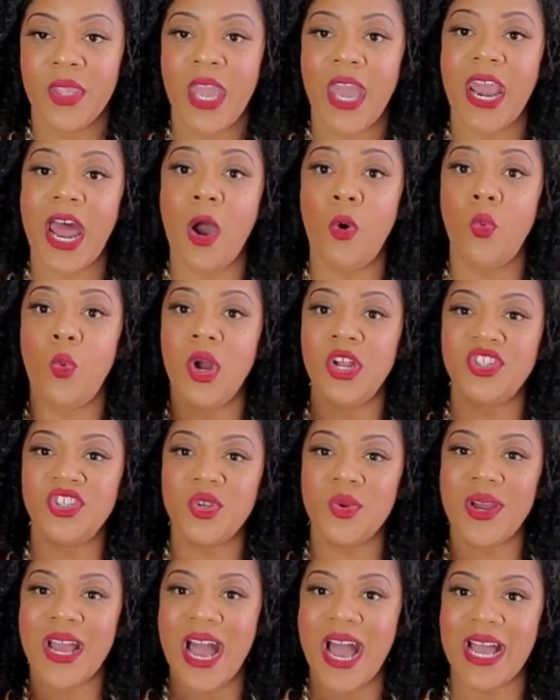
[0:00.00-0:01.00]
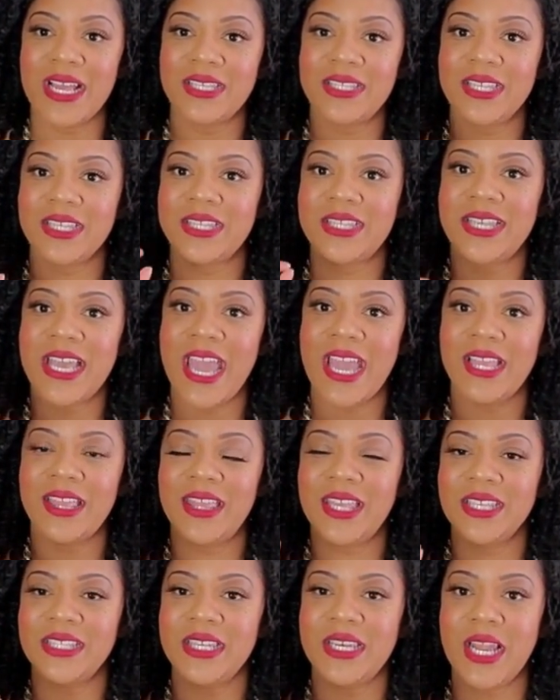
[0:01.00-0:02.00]
And I want you guys to
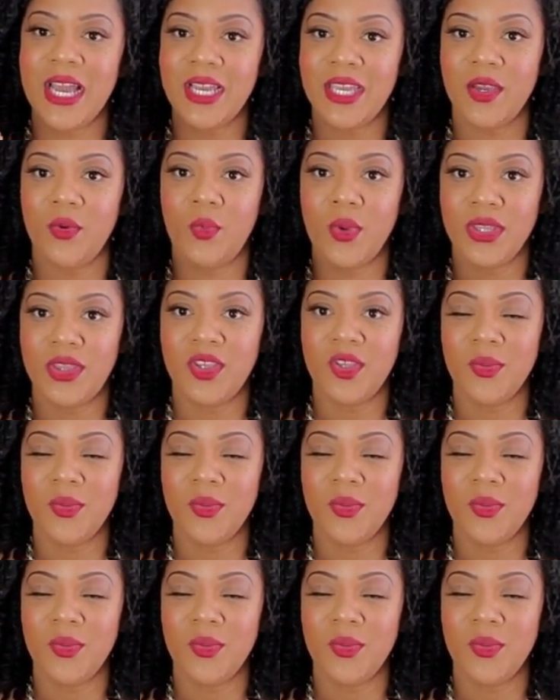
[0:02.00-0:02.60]
take this nugget with